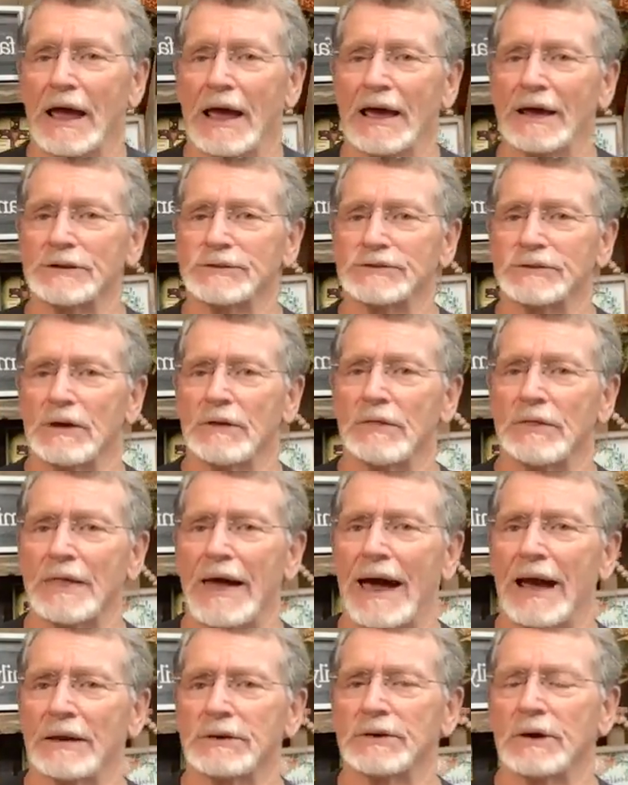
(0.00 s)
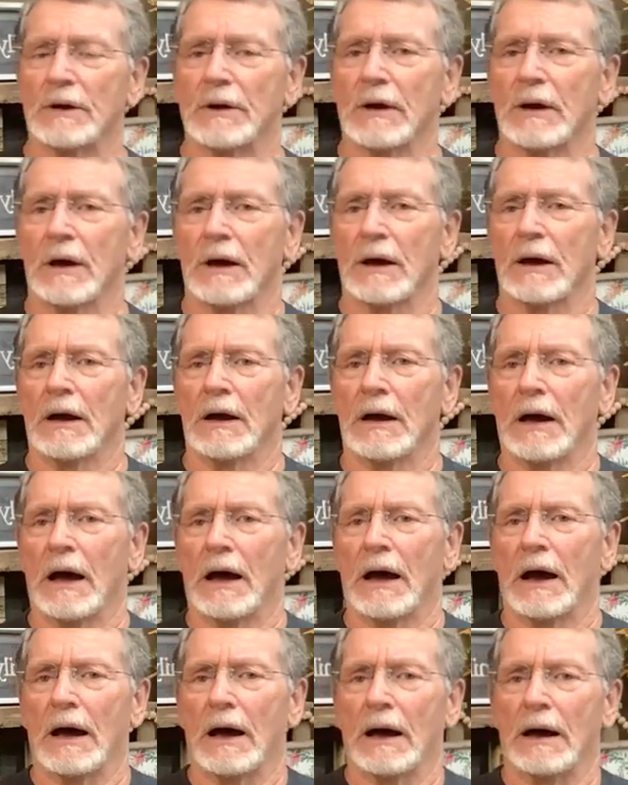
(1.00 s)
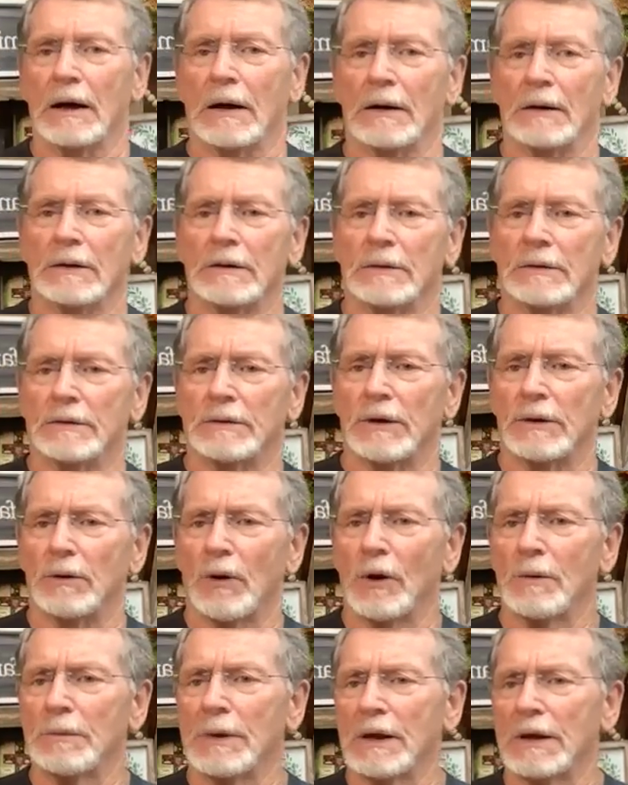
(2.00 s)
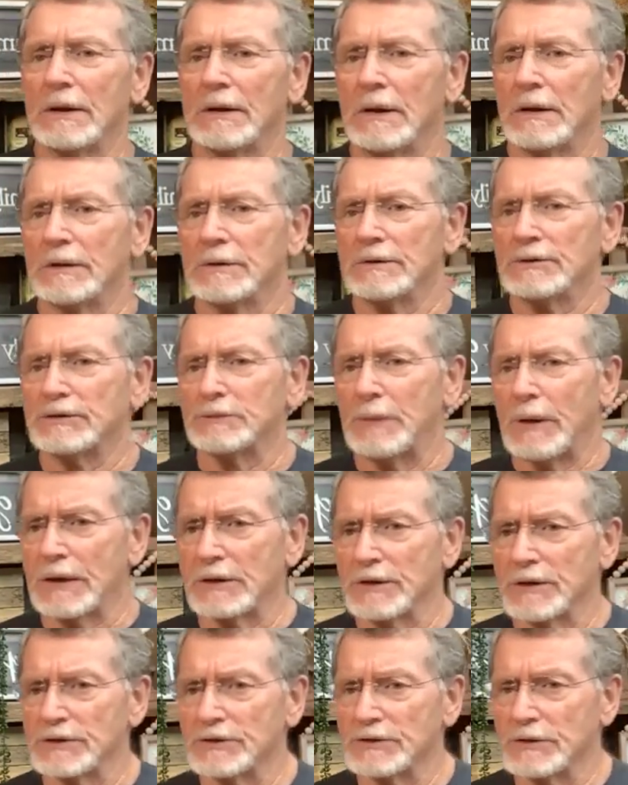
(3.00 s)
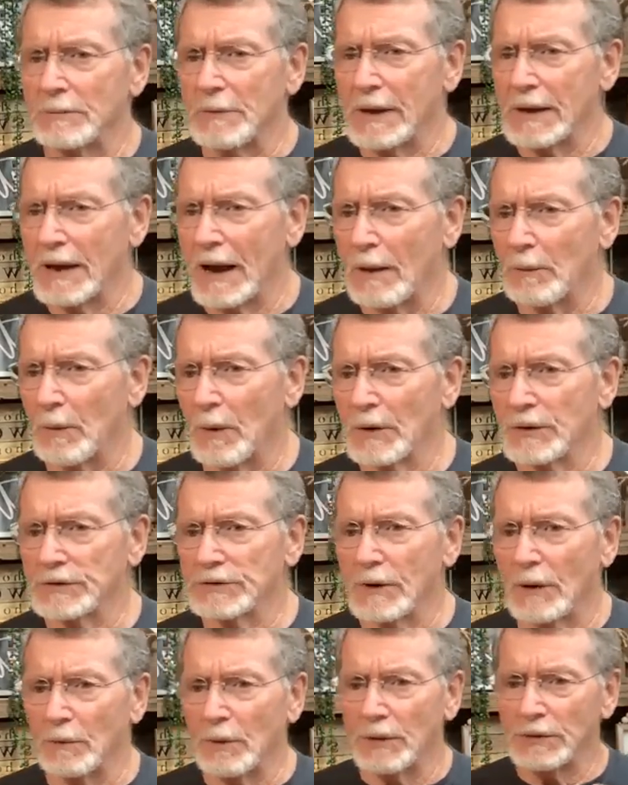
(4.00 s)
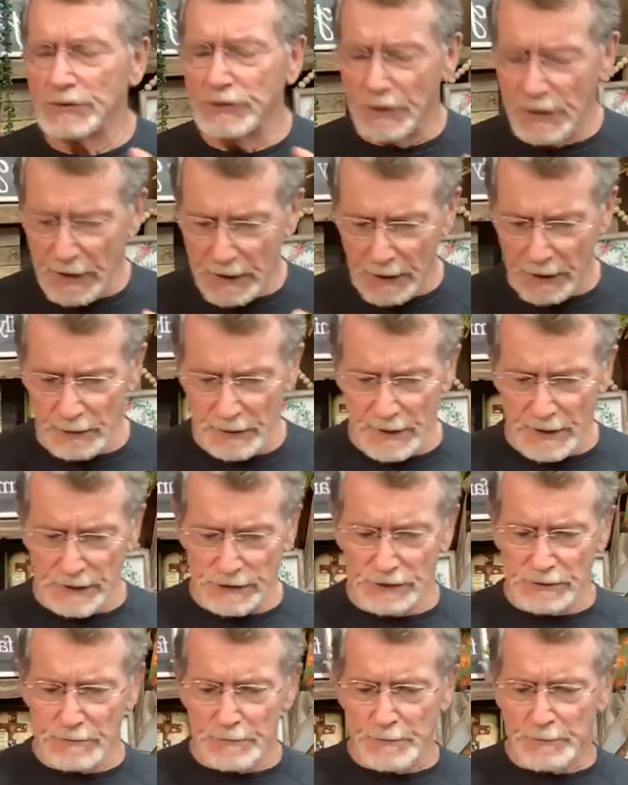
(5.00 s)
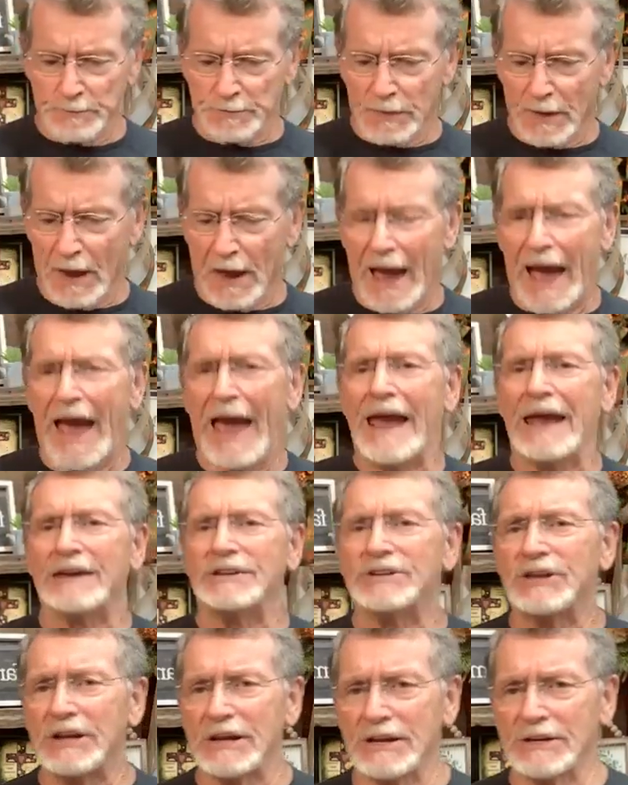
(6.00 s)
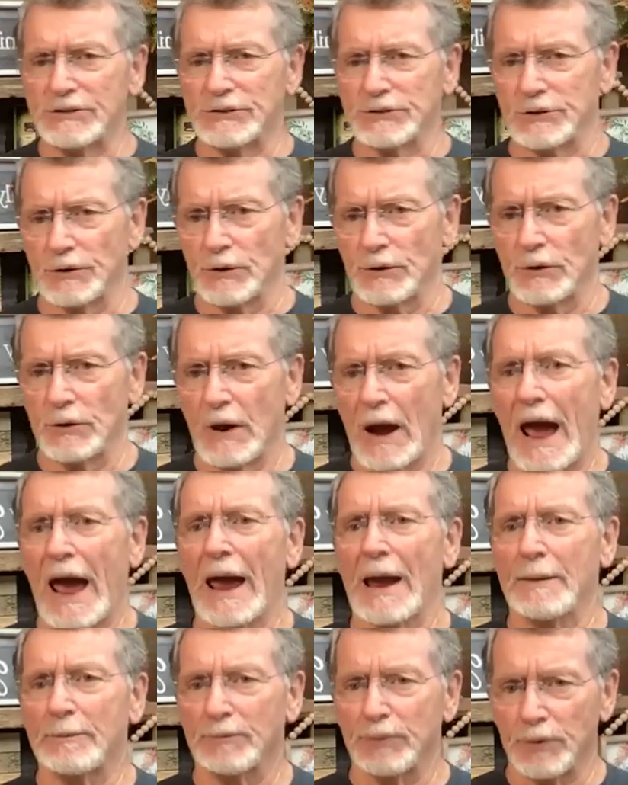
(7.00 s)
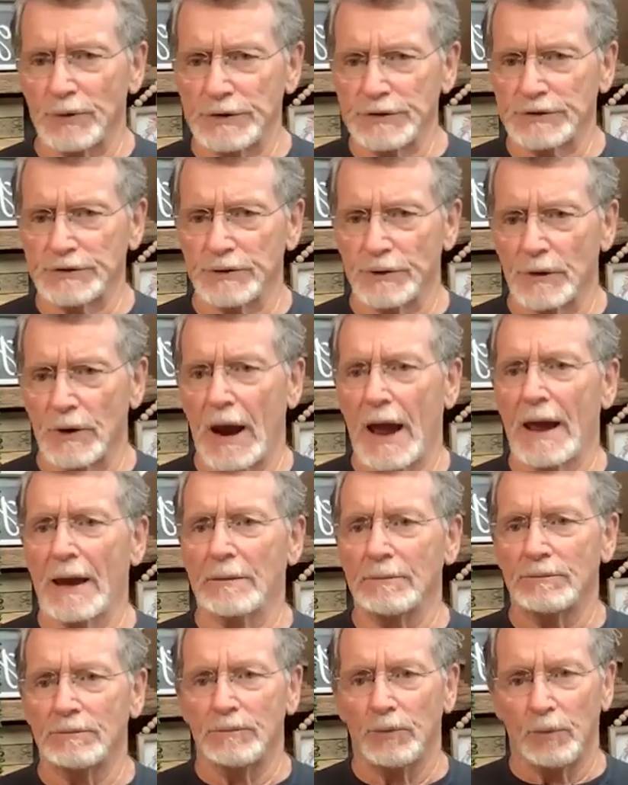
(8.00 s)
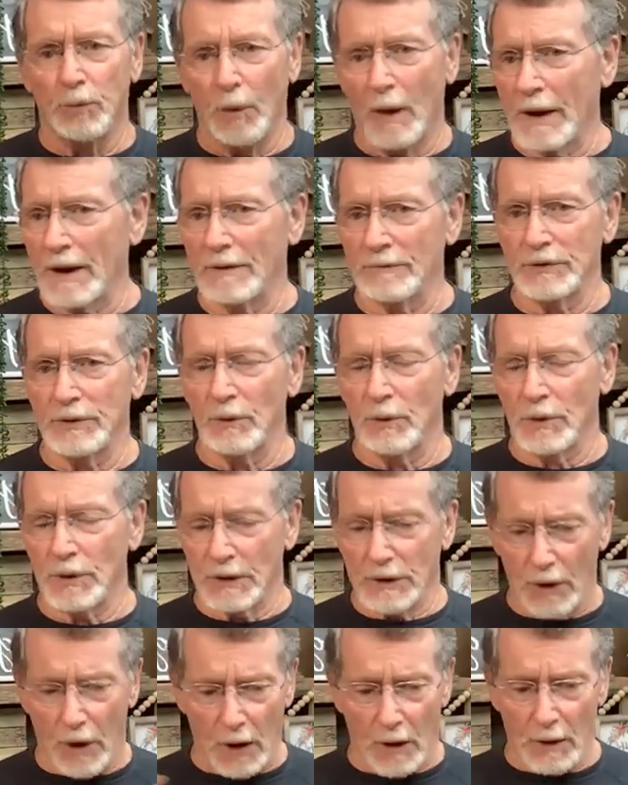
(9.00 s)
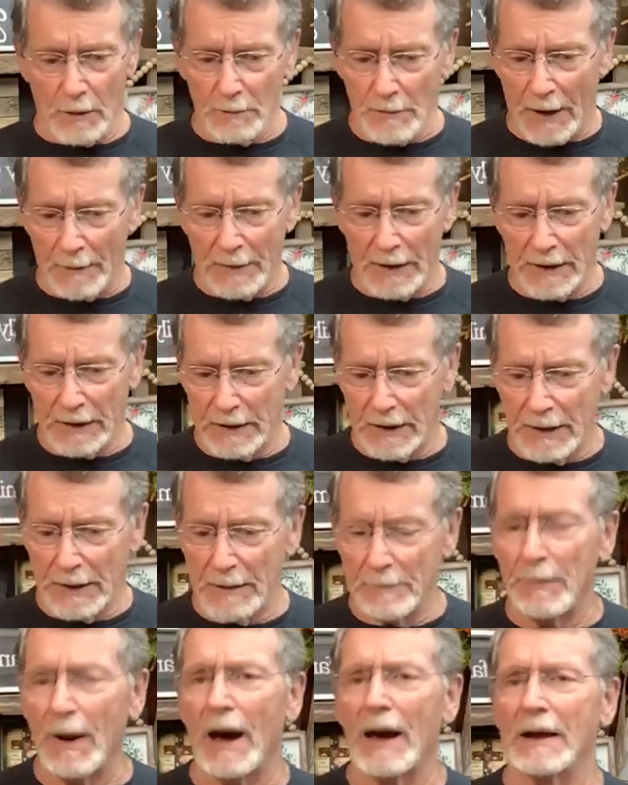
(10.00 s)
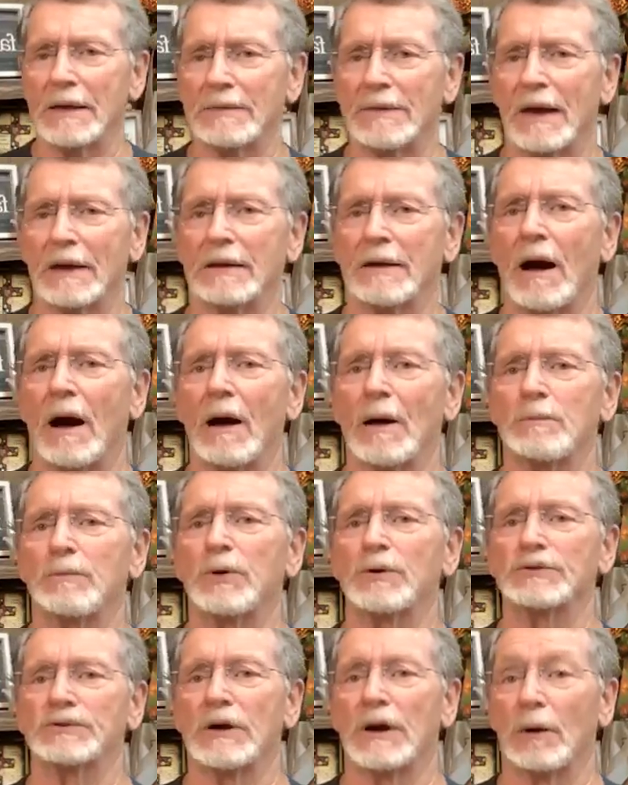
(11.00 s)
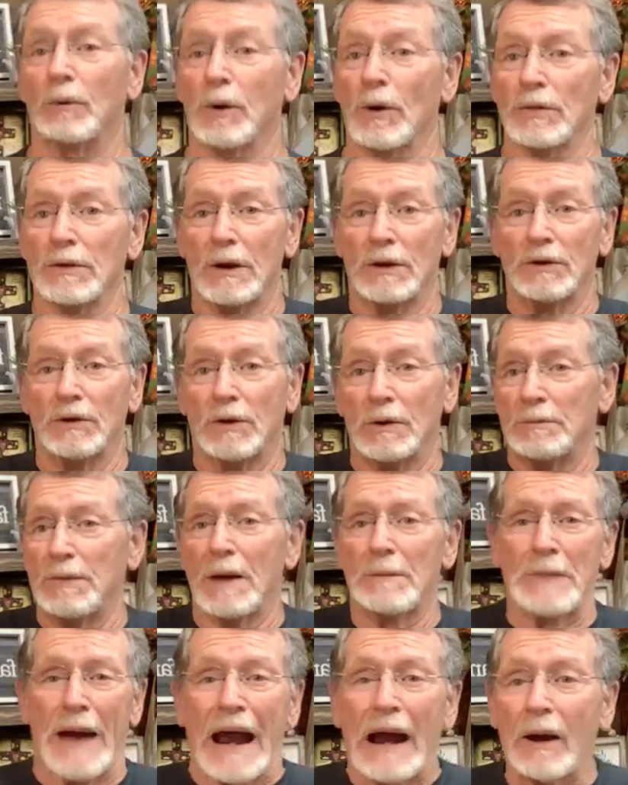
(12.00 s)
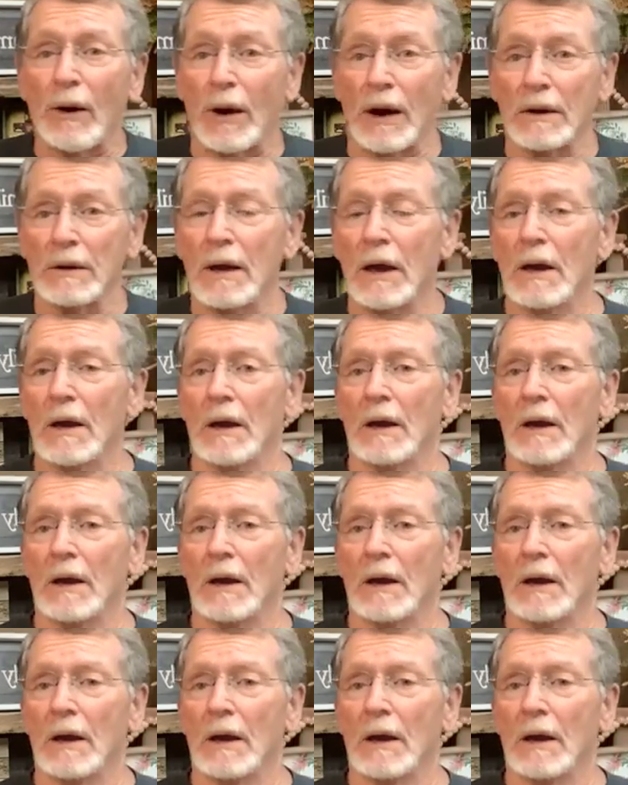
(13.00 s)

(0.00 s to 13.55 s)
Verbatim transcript: Is that uh, the Lord began to speak this to me, and I wanted I wanted you to hear this. A teacher a preacher, a whatever you want to call them. I mean, anybody that God puts in, or you can be a parent.